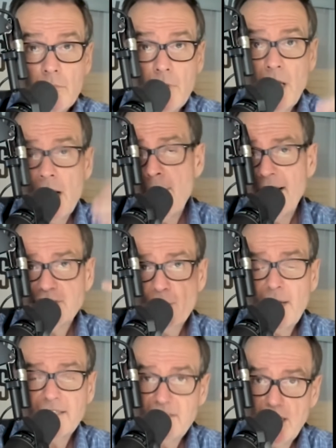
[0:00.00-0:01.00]
And I'm asking
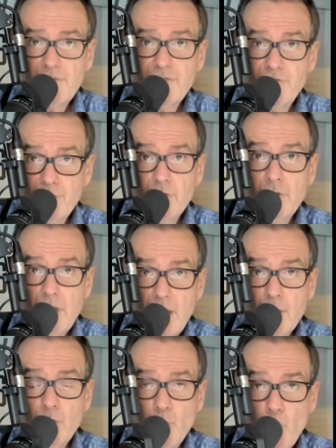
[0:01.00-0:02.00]
myself,
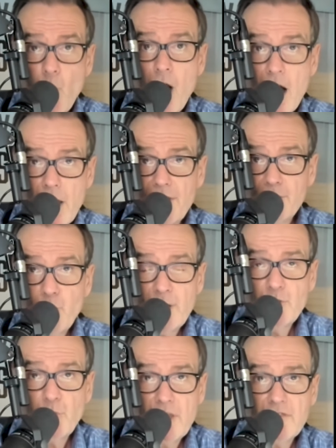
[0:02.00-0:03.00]
while the
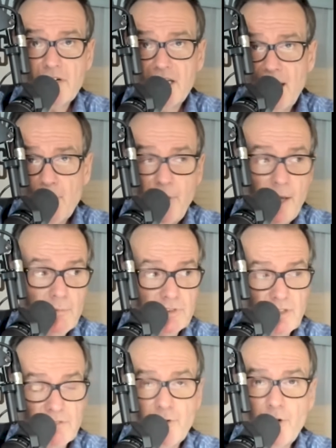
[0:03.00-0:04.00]
2023 campaign was
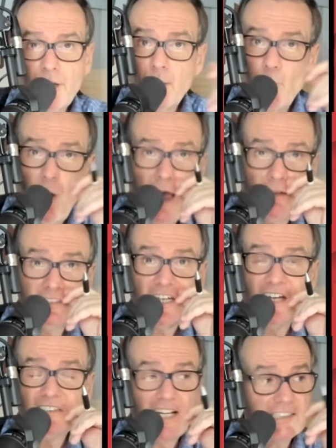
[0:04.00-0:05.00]
unfolding, like, wow, this
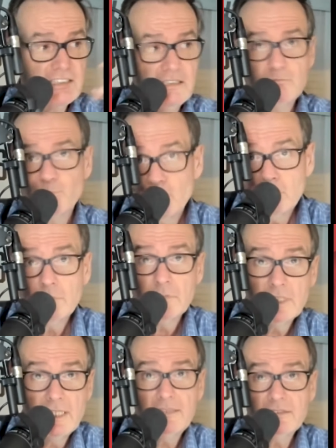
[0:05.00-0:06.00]
guy's actually,
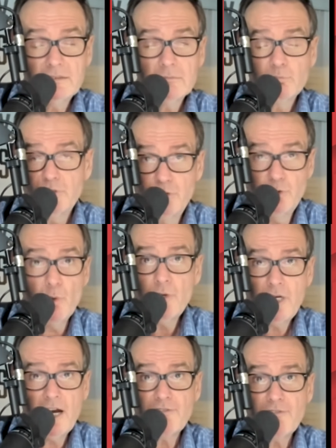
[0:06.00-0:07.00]
he's doing
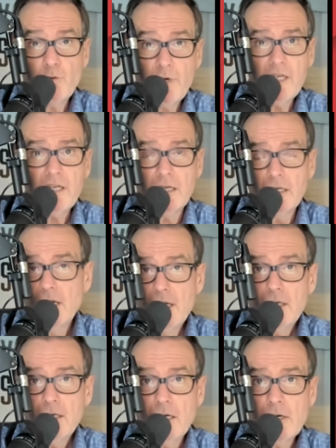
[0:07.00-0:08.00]
it every week.
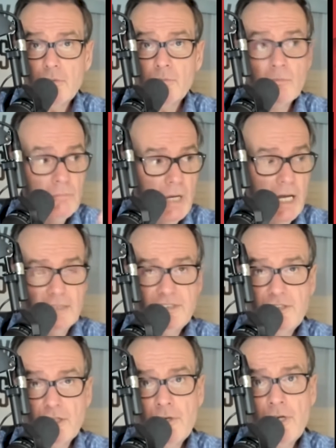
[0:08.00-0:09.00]
You know, how's he
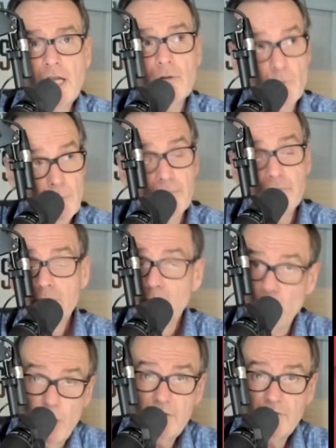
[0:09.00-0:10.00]
doing it? Well,
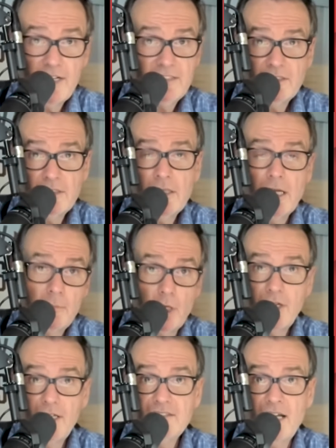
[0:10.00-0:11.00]
one reason, and look,
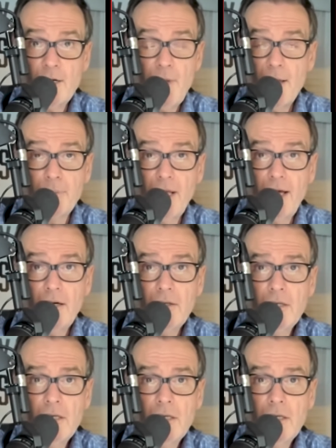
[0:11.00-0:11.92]
he's not a bad player.